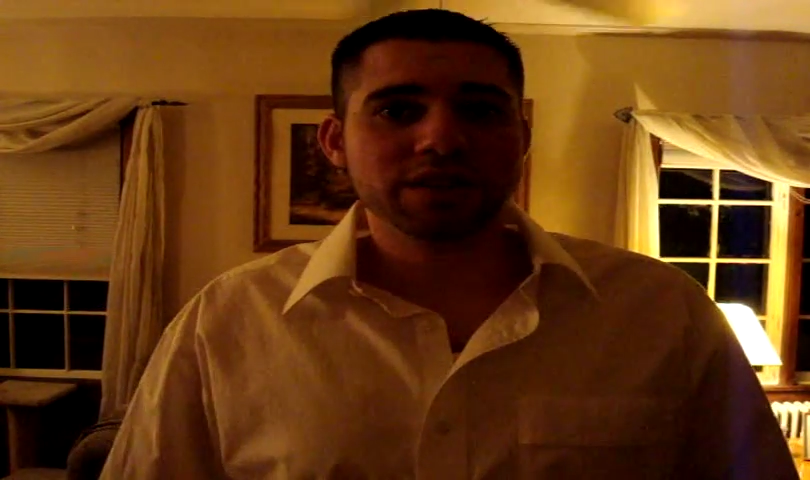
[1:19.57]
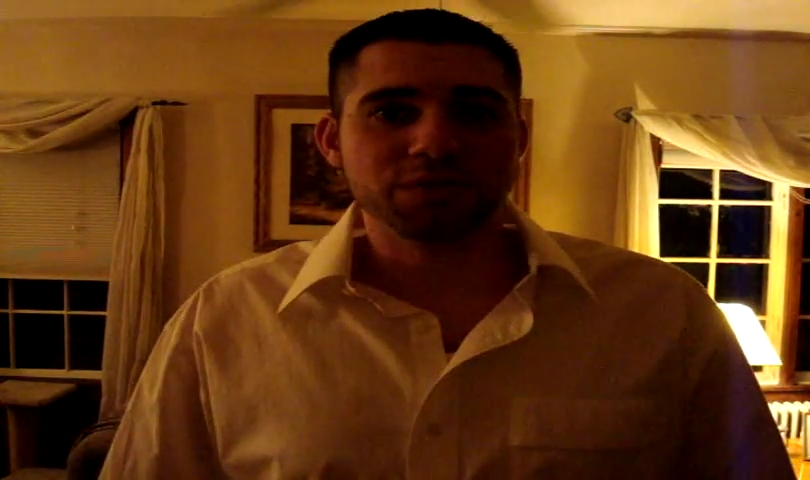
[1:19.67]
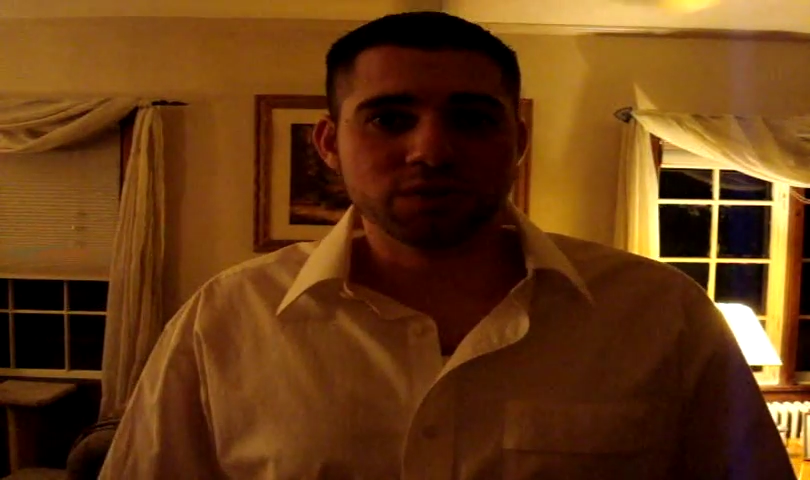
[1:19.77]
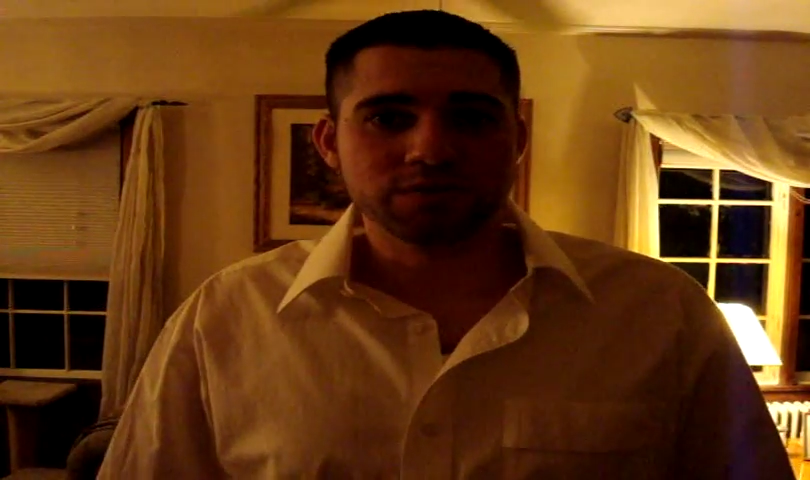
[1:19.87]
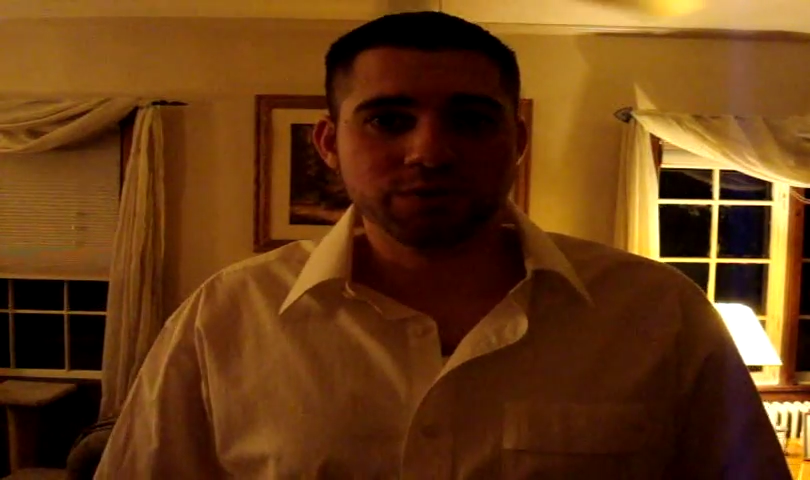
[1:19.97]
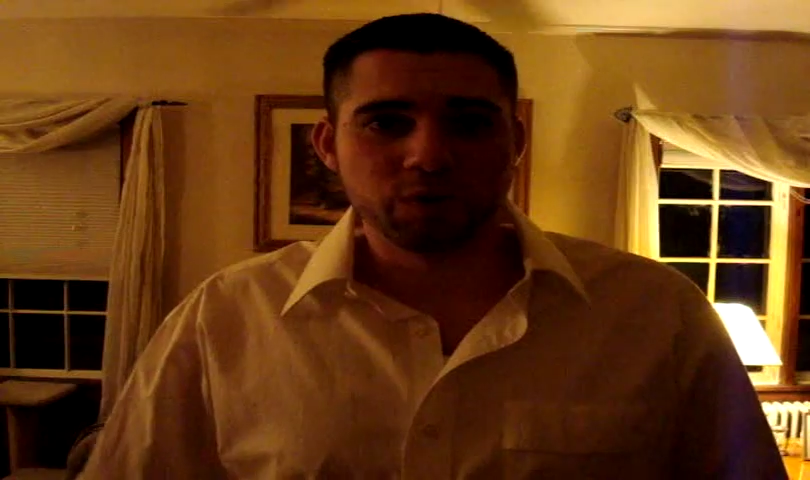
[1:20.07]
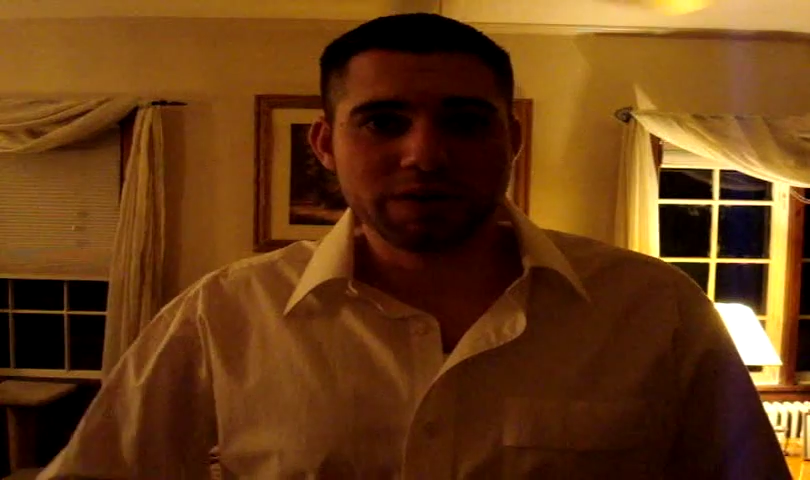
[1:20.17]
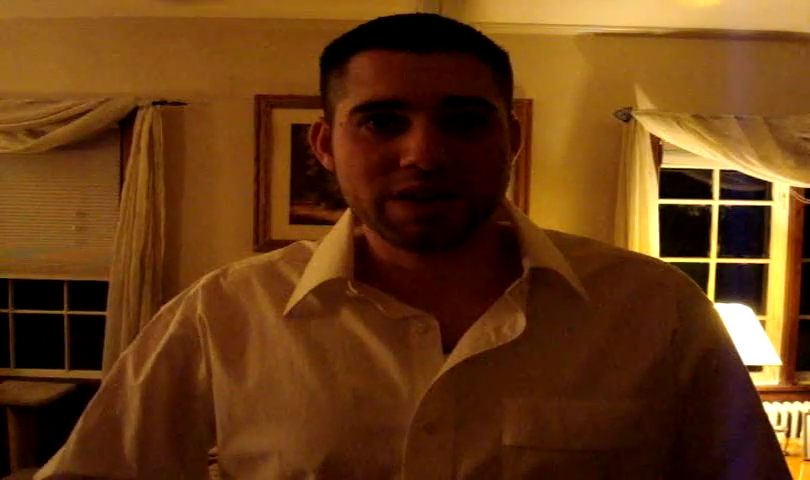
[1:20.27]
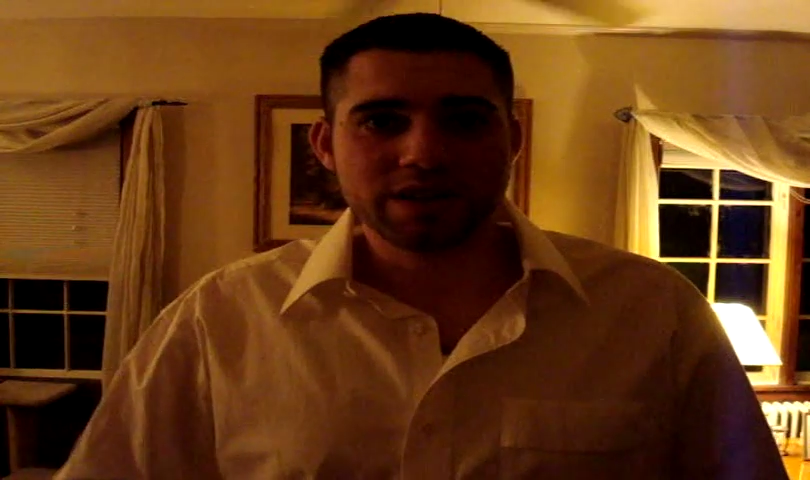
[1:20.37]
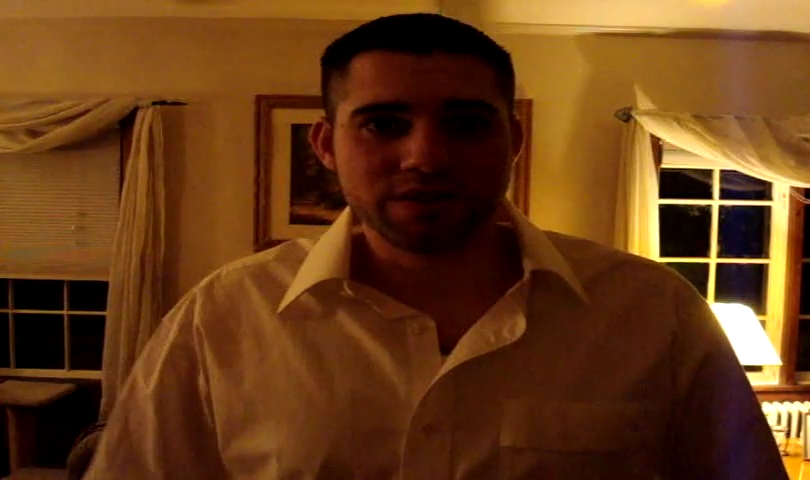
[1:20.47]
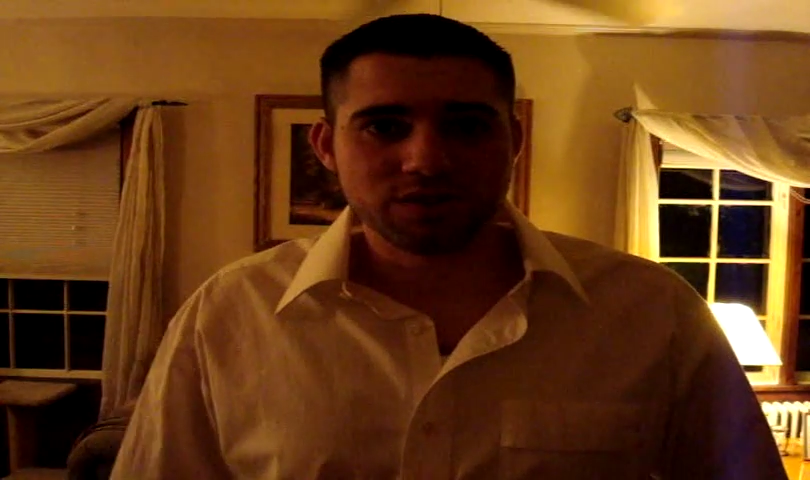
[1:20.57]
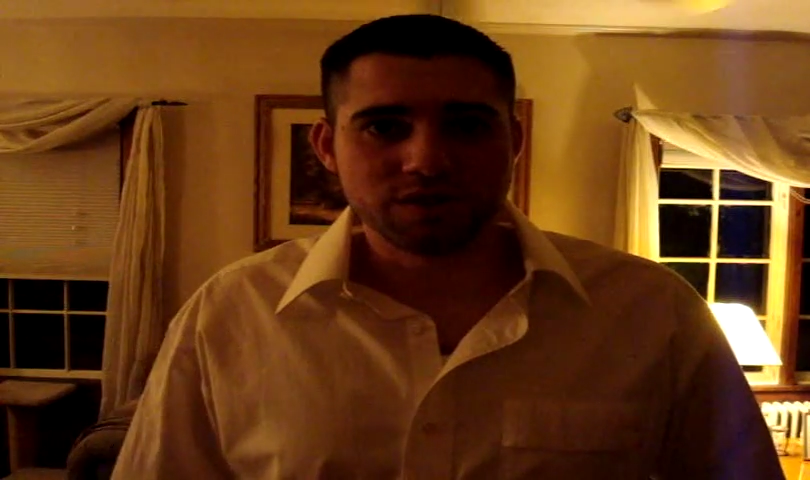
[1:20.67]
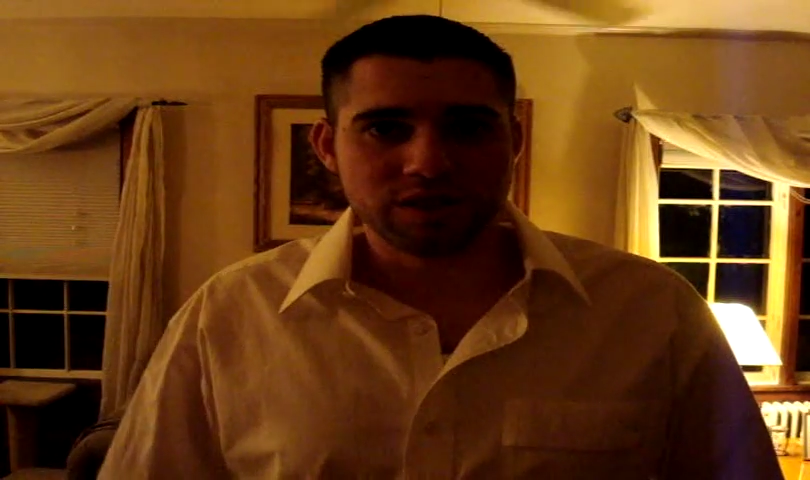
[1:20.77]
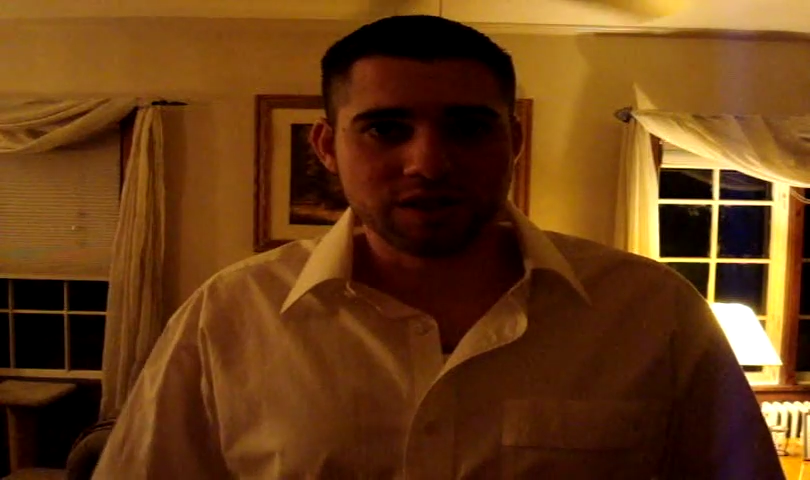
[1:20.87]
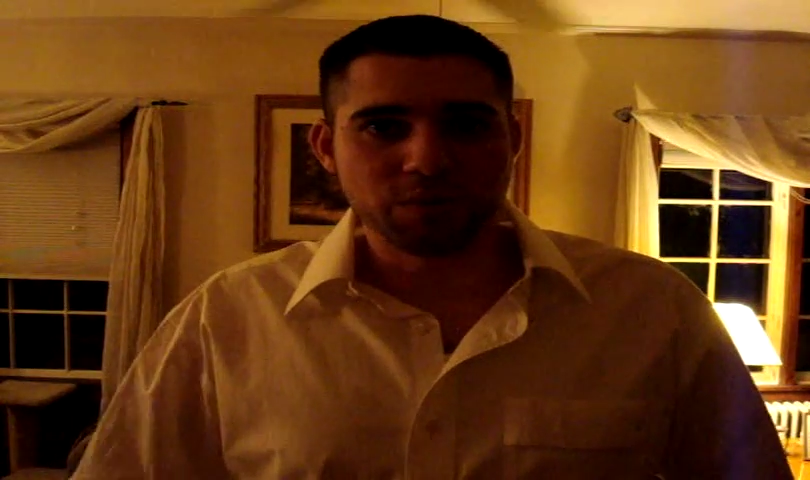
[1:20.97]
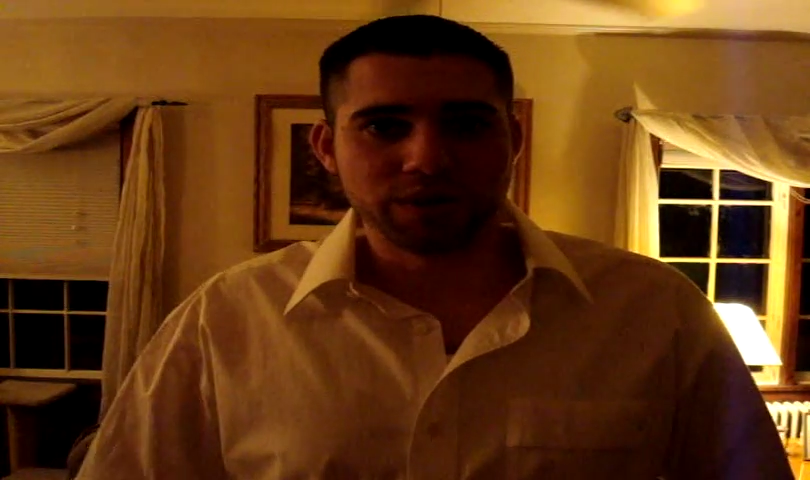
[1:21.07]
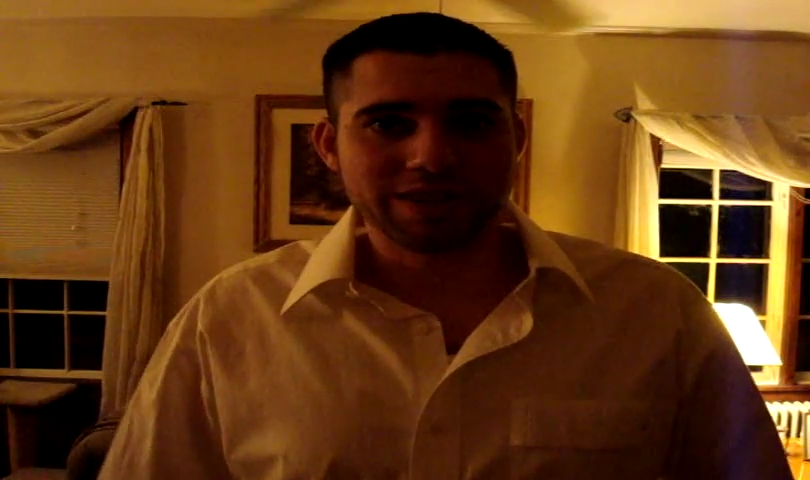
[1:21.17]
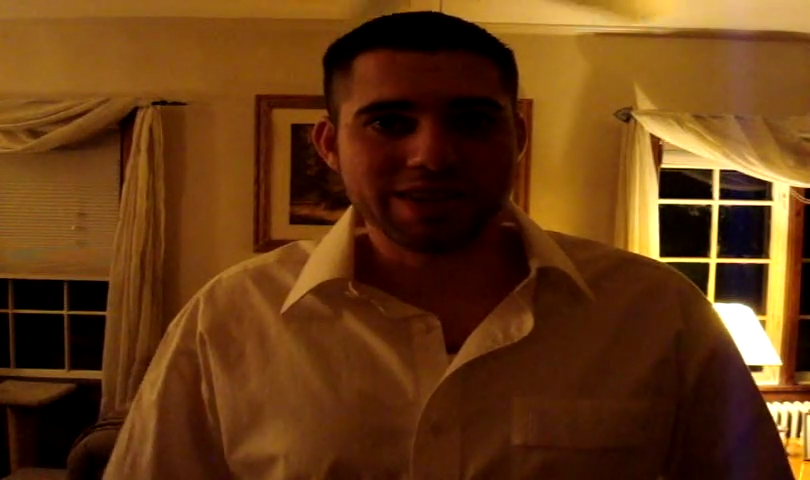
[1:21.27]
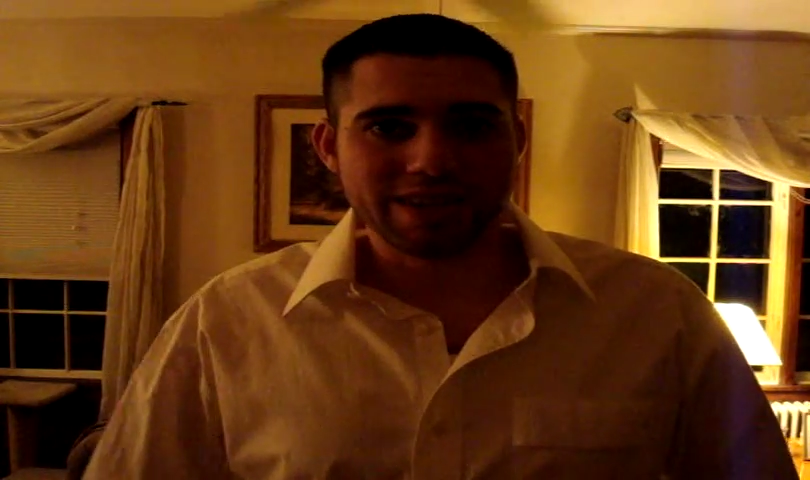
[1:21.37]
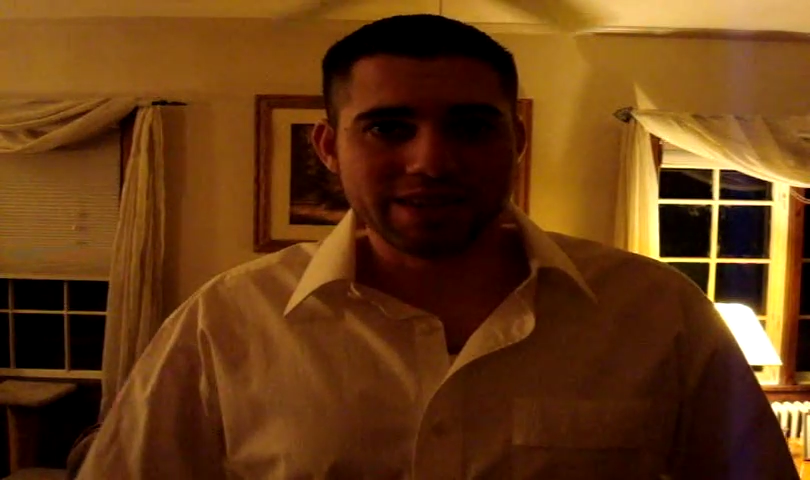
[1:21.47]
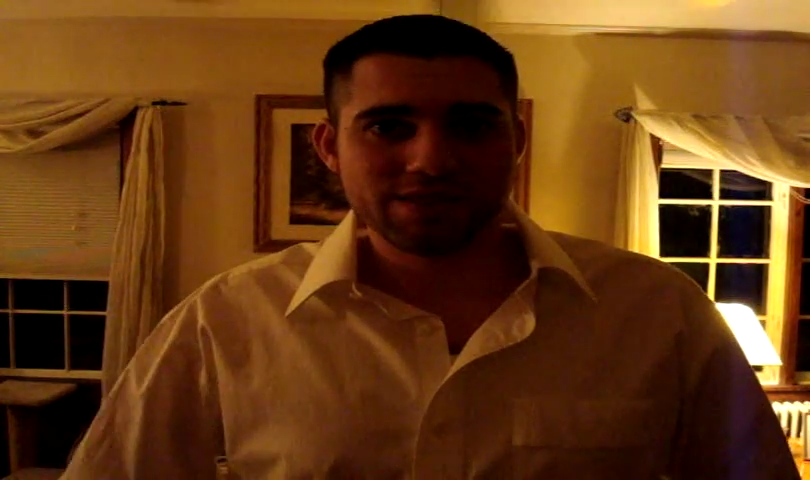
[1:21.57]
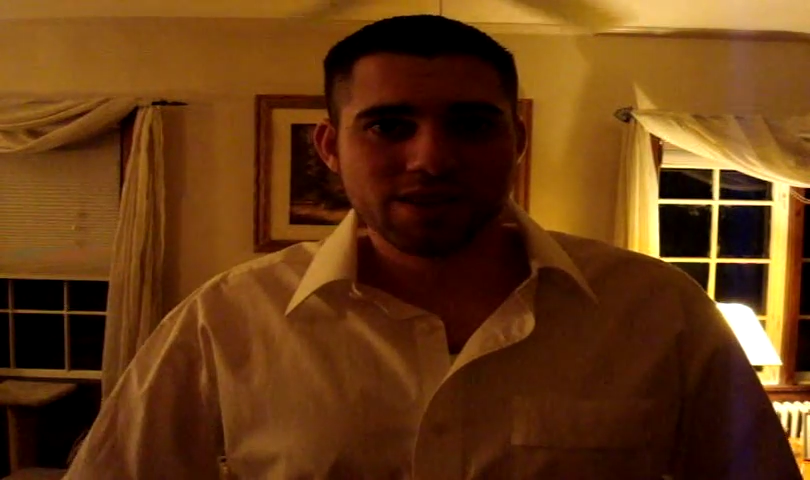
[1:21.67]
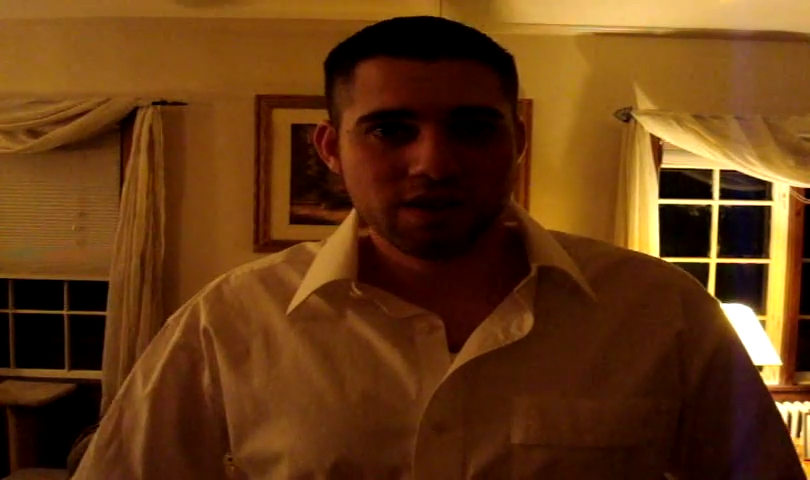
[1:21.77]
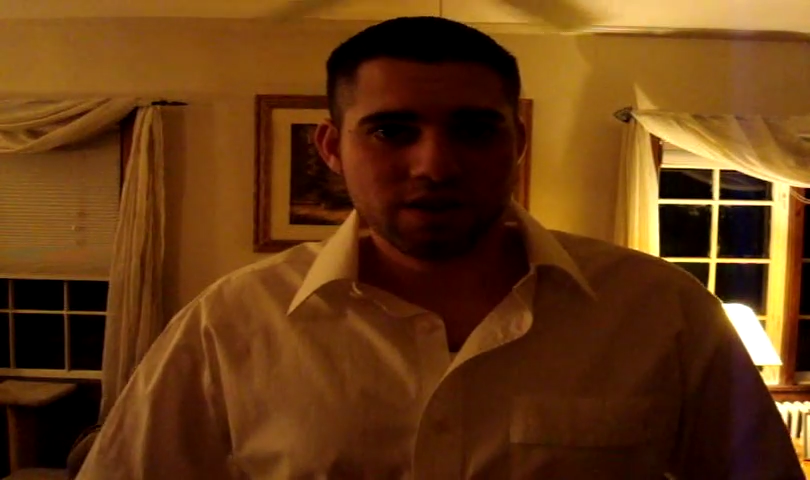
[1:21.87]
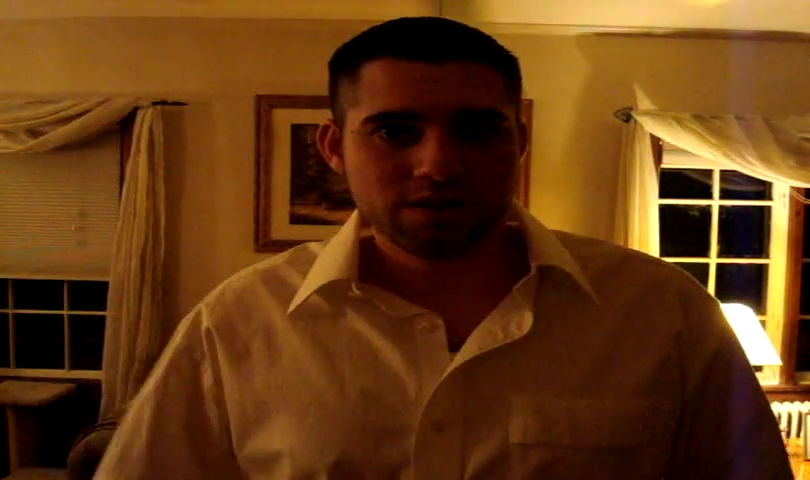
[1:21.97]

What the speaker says: difficult for beginners learning Portuguese.